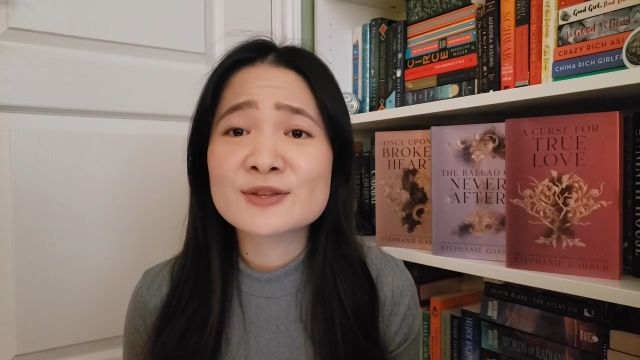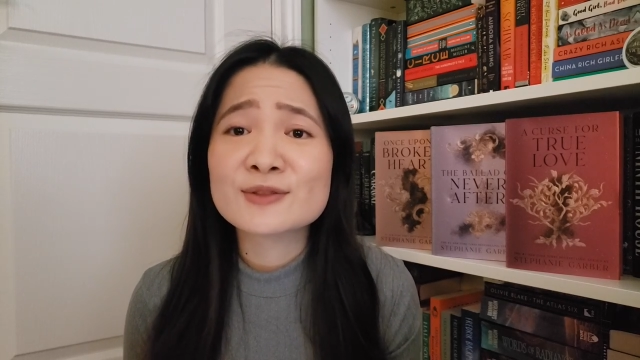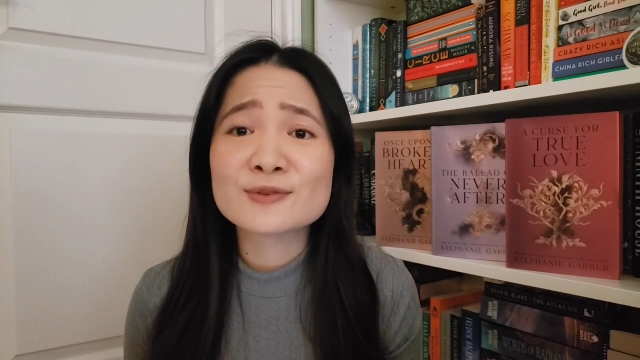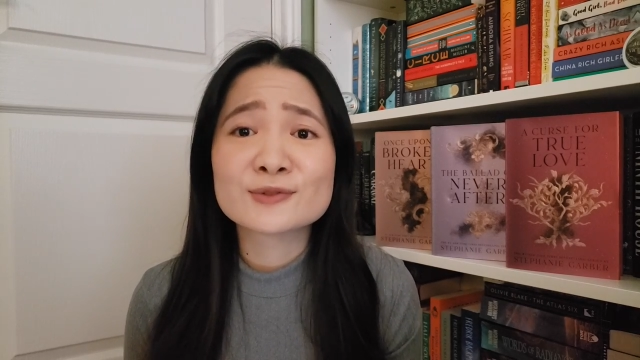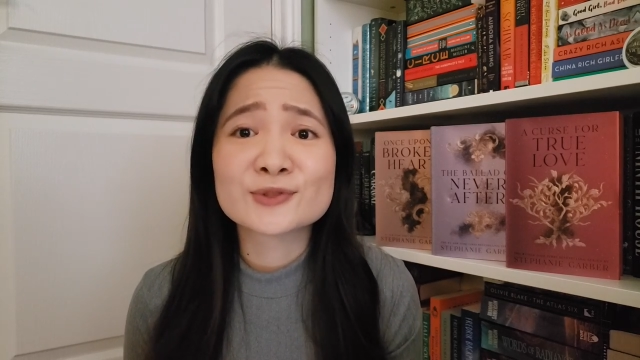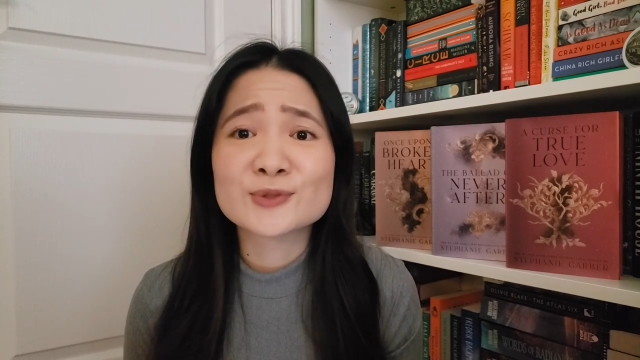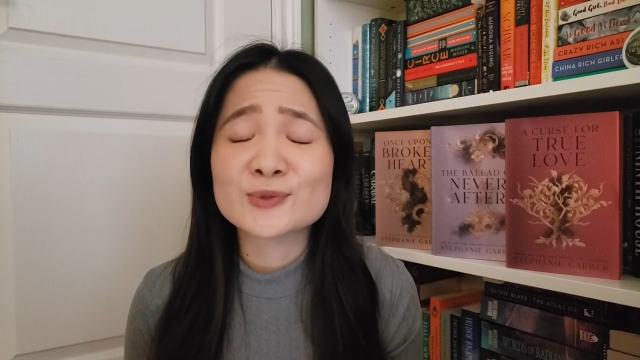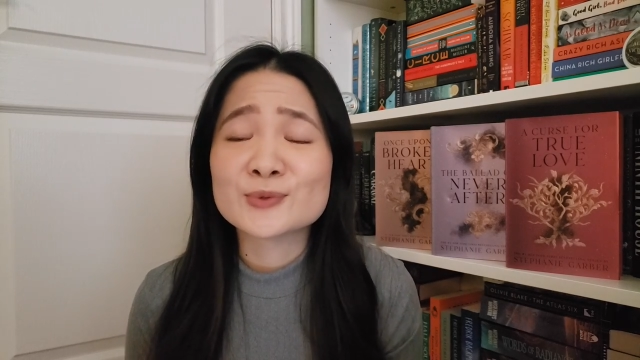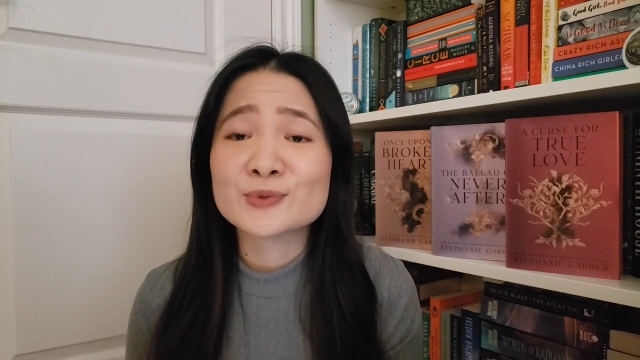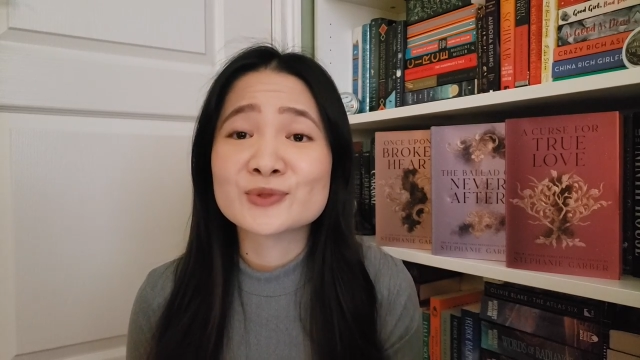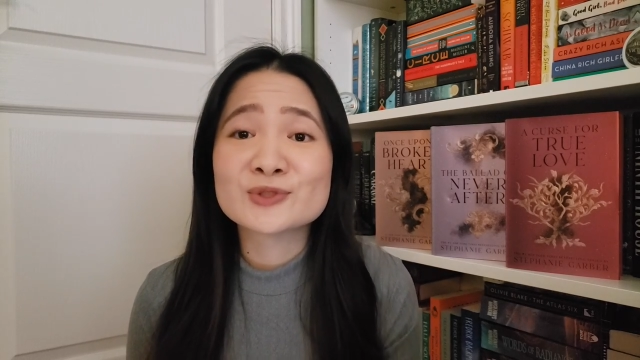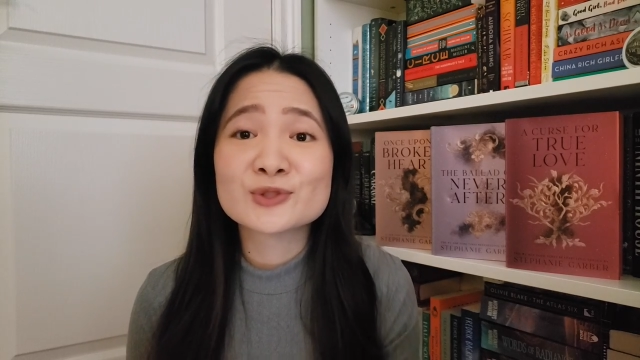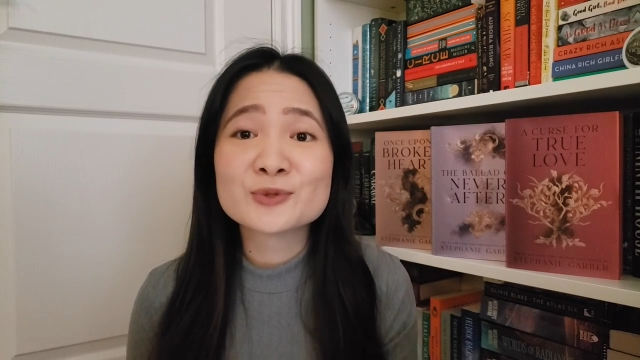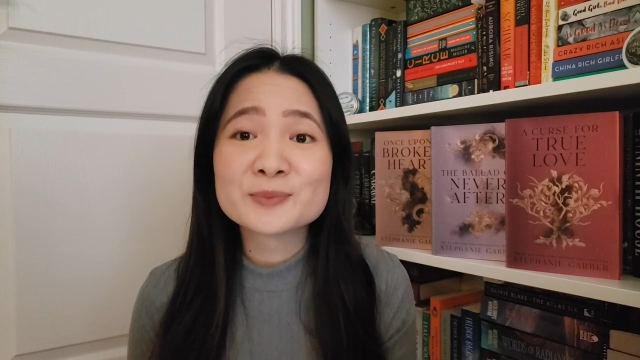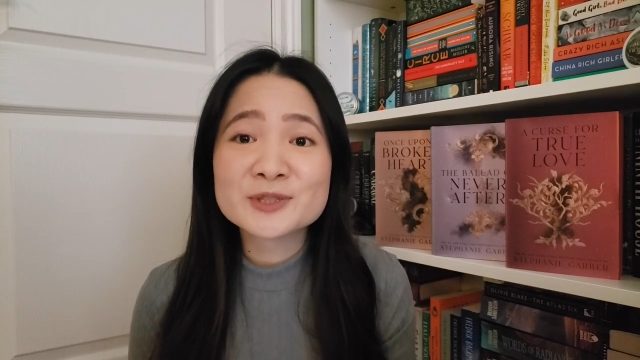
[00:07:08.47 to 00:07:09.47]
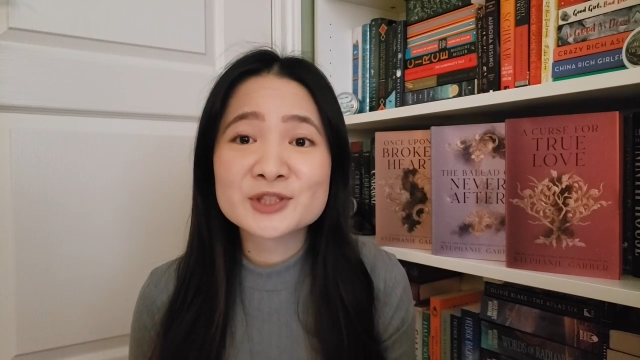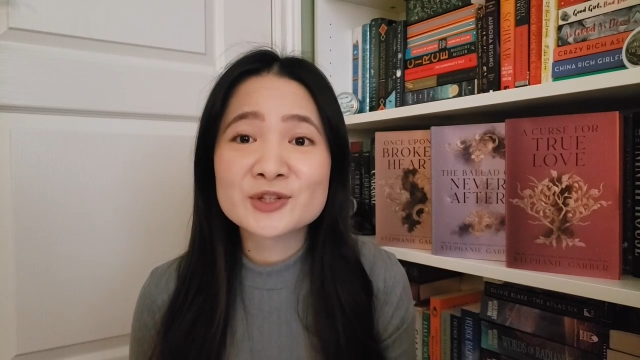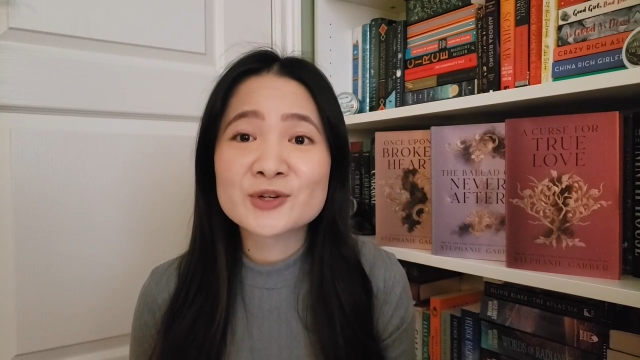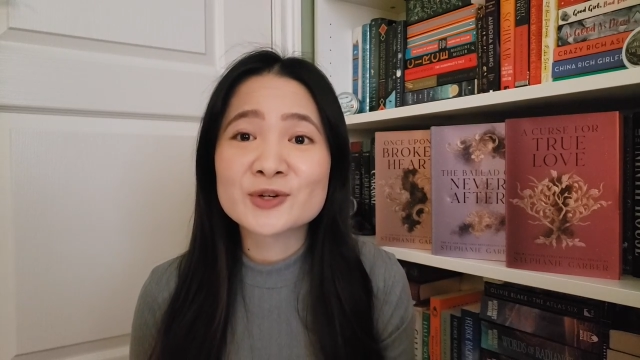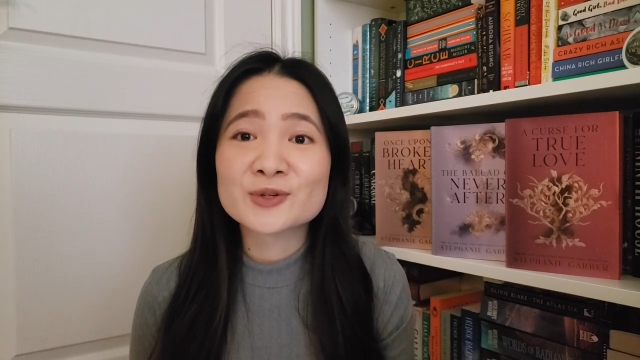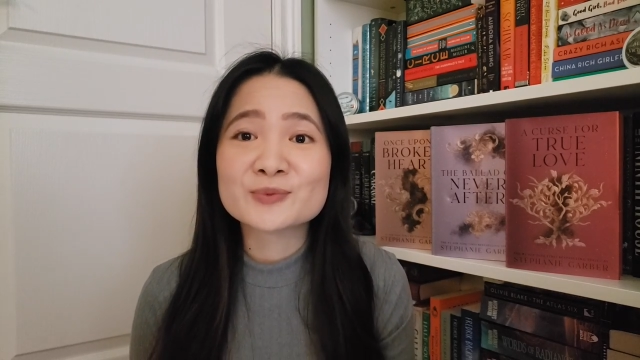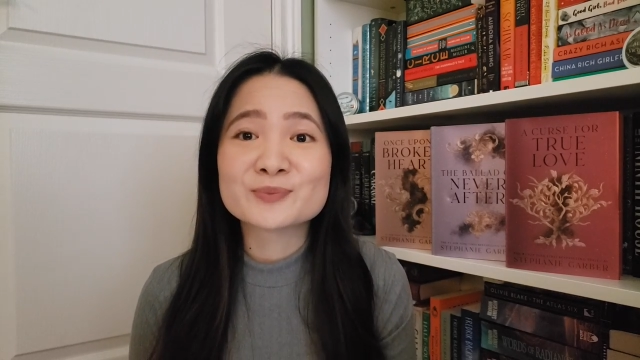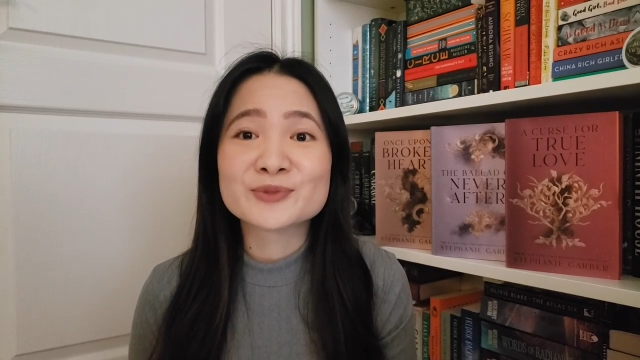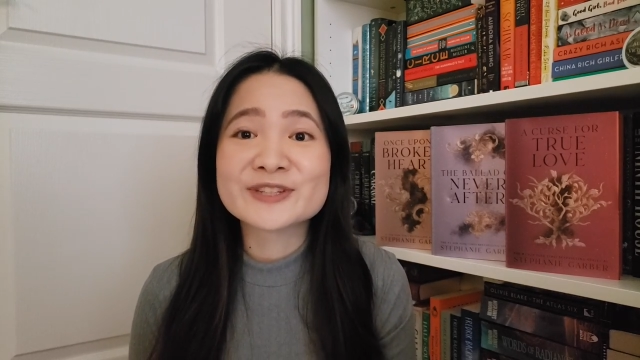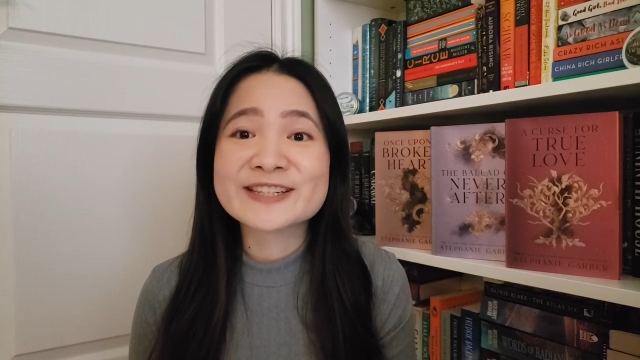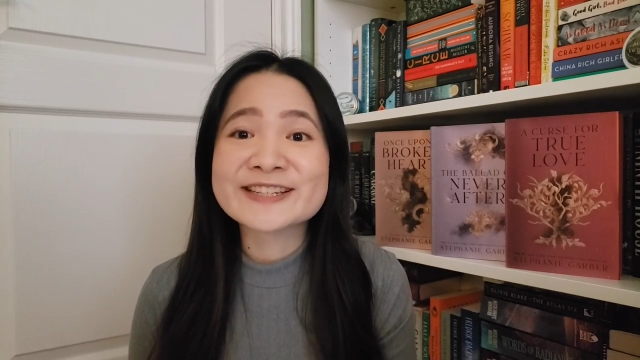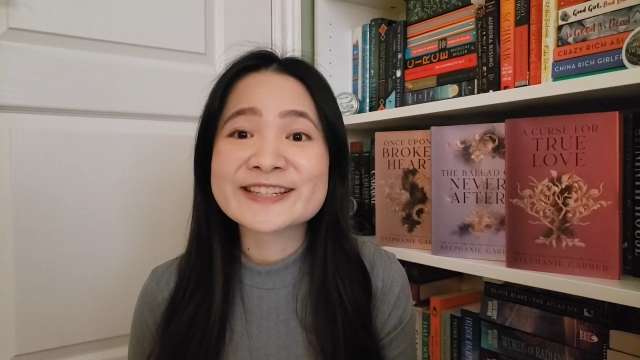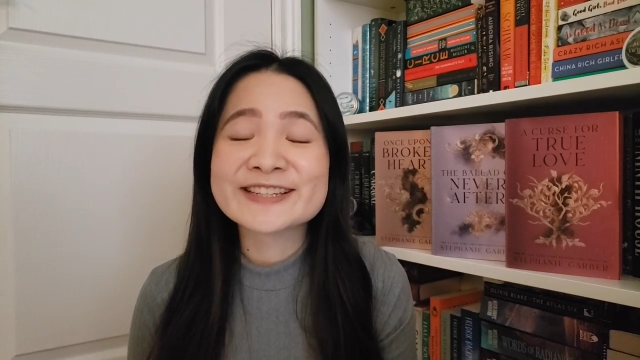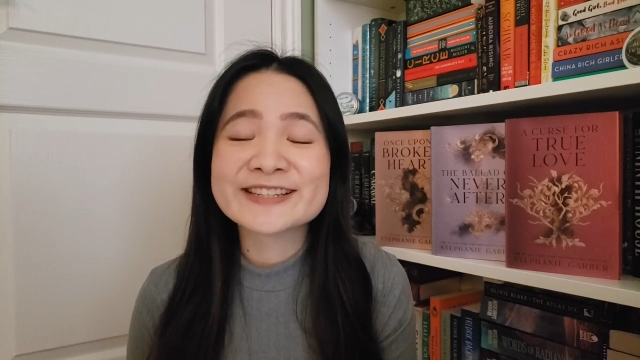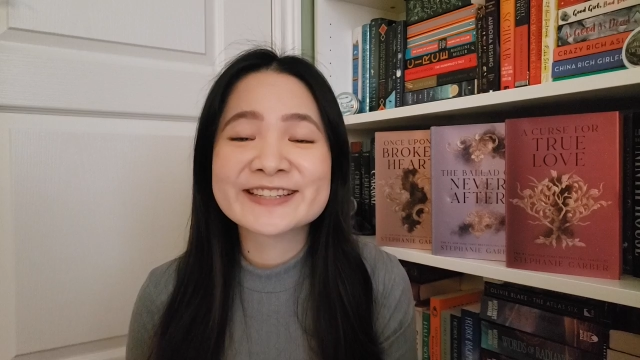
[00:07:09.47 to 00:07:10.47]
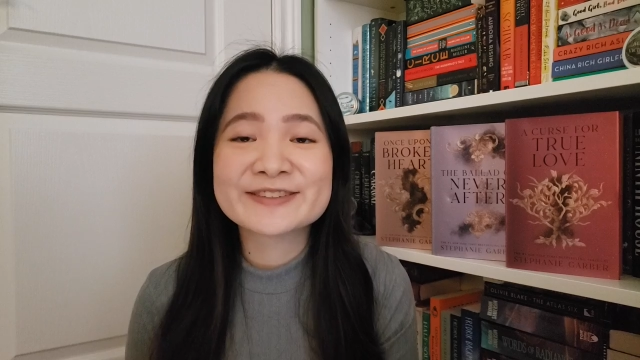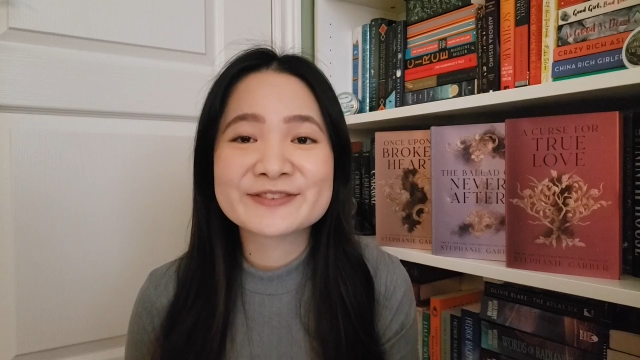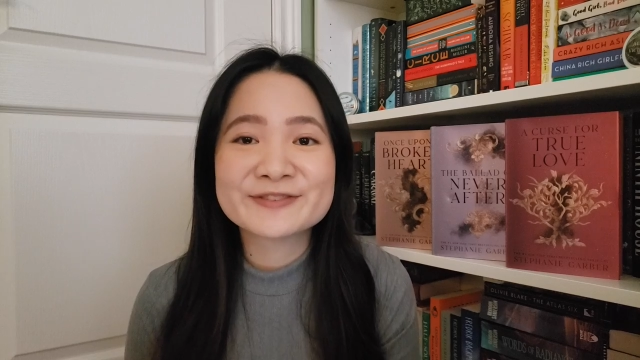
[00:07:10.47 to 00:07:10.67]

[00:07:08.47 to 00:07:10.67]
through so much heartbreak